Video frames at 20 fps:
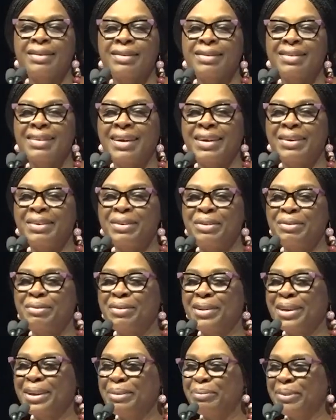Thank you
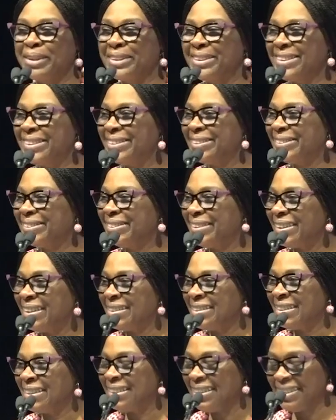very much.
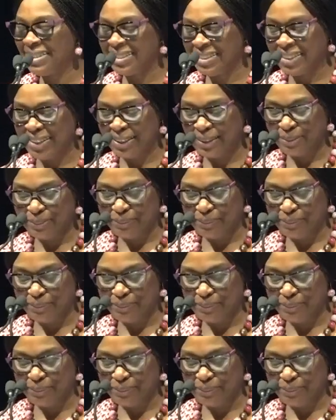Asante sana.